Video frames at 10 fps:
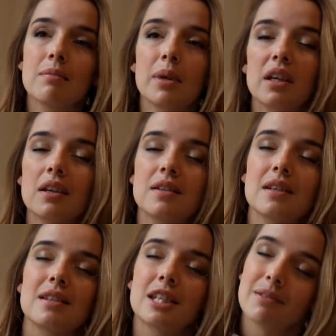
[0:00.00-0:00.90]
because
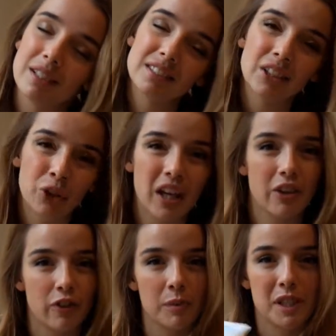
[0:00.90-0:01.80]
it's
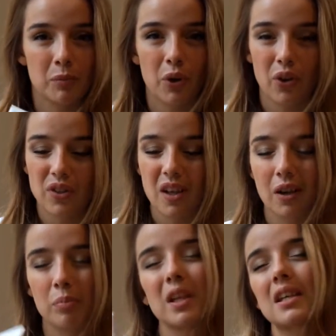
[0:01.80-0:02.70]
organic pharmacy products
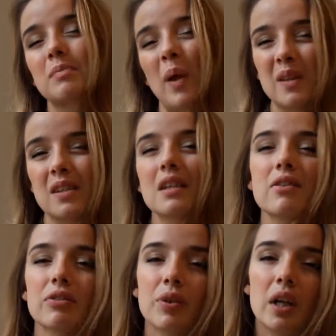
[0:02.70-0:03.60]
are a bit expensive.